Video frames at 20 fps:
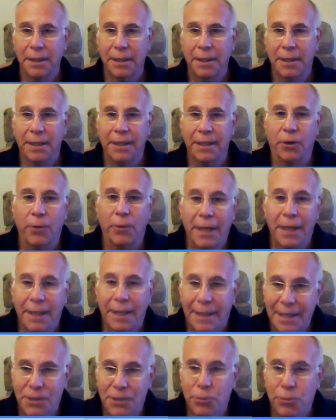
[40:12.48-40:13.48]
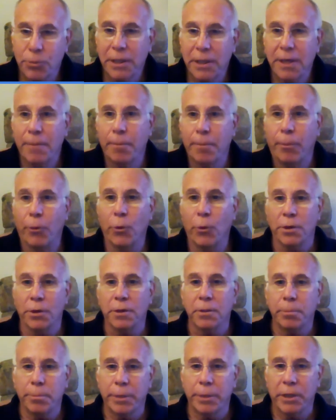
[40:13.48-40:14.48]
You know, that's really
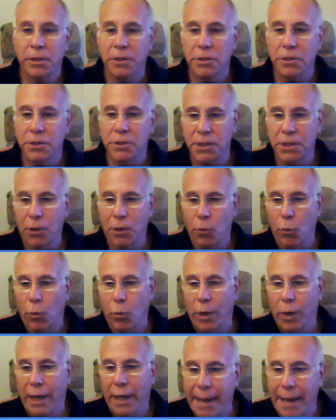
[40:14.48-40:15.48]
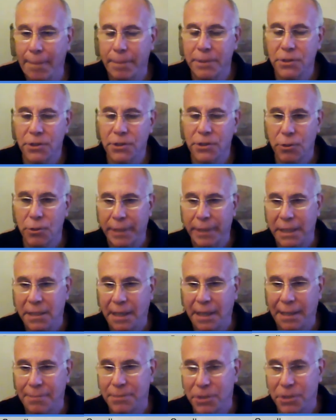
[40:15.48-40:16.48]
important because, you know, what happens so many
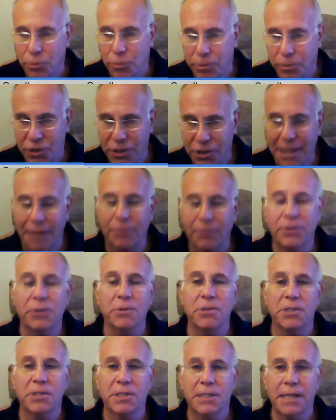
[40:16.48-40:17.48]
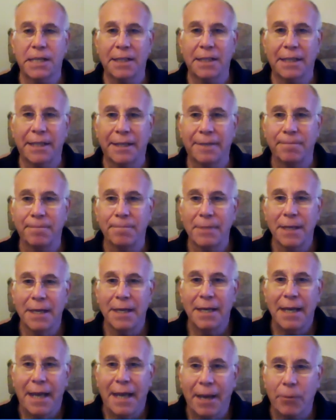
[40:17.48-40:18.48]
times is we're just out there selling,
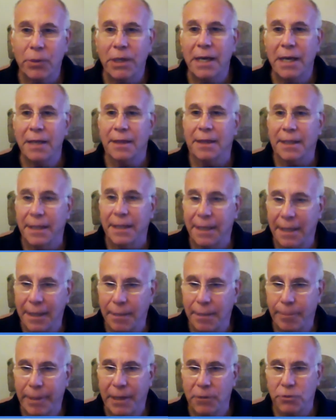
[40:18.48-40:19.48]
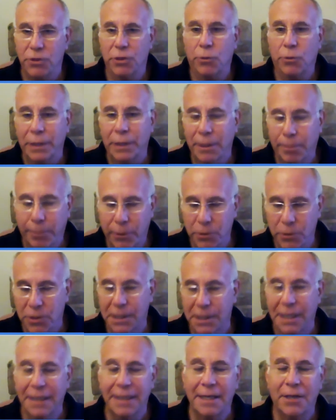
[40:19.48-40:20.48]
and we're not thinking about, you know, what the
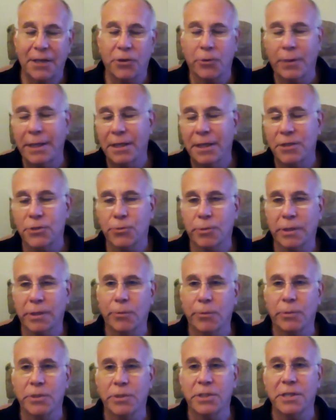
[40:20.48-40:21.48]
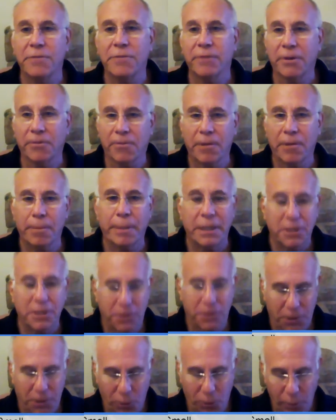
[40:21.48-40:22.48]
person on the other end is really receiving from us.
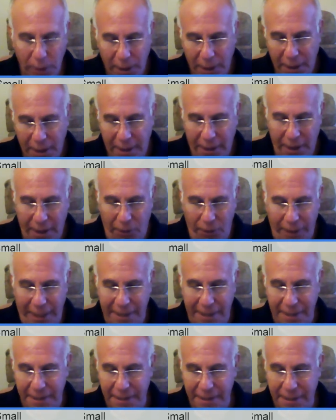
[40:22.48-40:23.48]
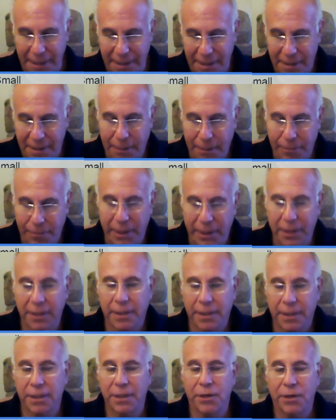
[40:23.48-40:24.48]
So, you know, that's something
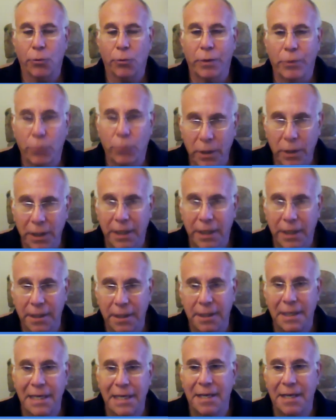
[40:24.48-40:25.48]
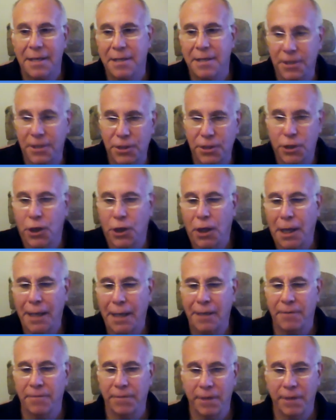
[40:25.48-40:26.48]
that, you know, we really need to
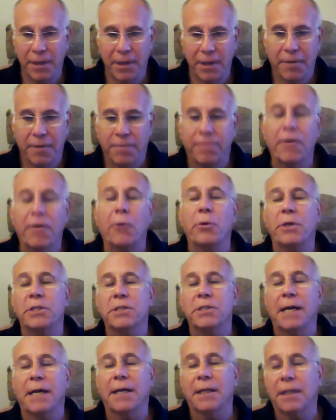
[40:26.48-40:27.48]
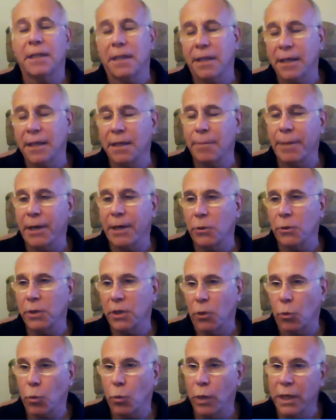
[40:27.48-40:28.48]
kind of focus on. Think about, you
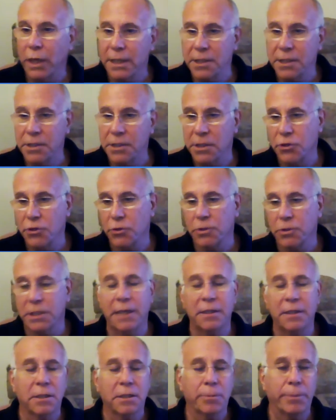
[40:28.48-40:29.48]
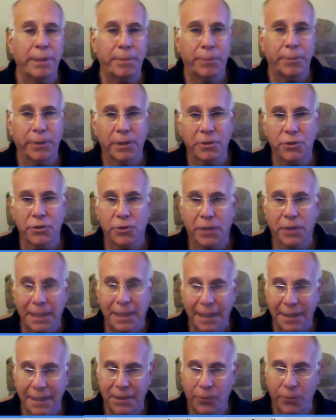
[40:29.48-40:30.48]
know, what it is that you're saying to the people that you're
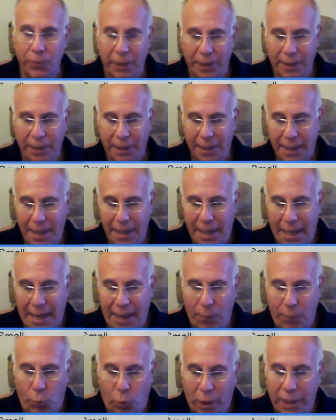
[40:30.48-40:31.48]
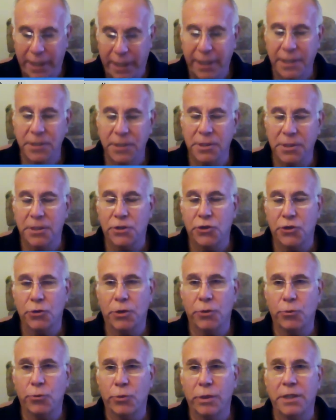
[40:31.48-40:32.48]
connecting with, and what it is that you
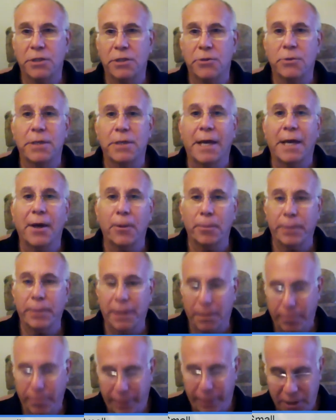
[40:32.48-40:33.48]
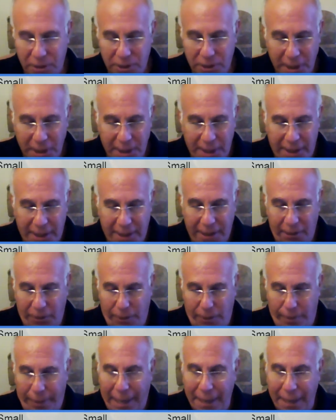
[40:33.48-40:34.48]
can really do to help them. Because, you know, the
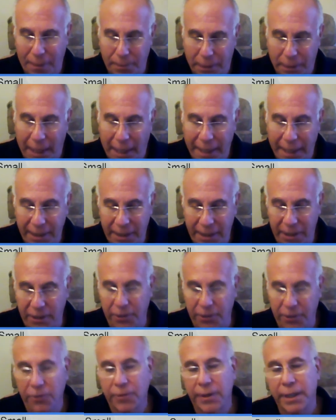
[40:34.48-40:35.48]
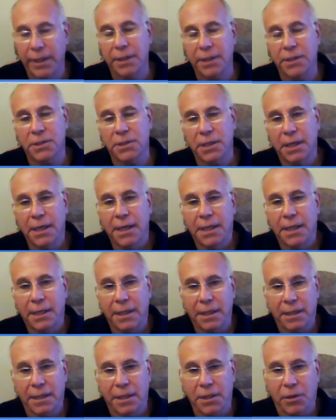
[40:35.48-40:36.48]
bottom line here is
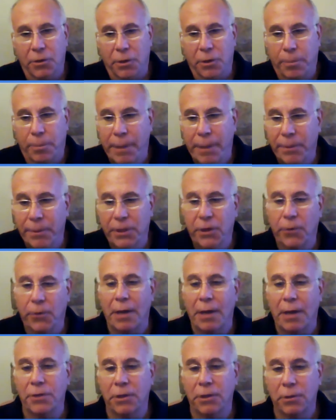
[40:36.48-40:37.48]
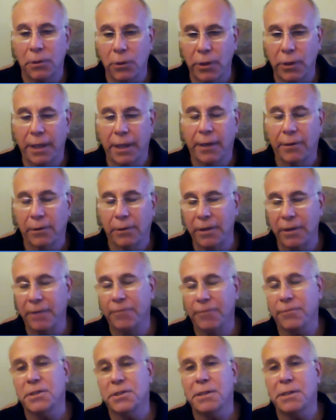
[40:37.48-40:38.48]
that, you know, the people that are out there looking are looking
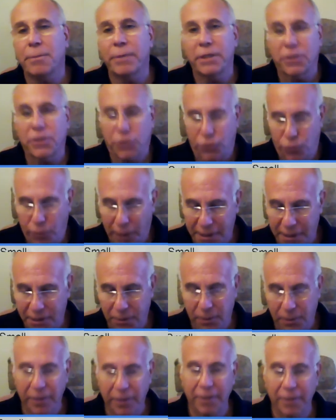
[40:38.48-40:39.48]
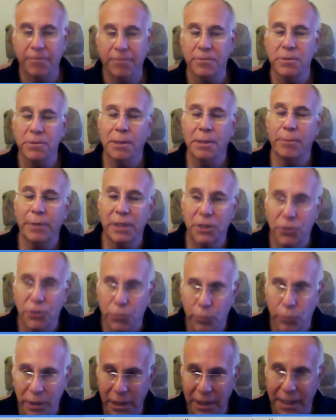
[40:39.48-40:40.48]
for someone to trust. They're looking for someone to
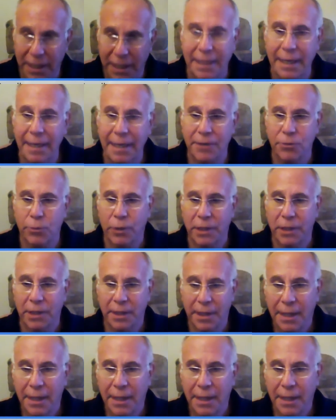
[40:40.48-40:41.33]
really connect with.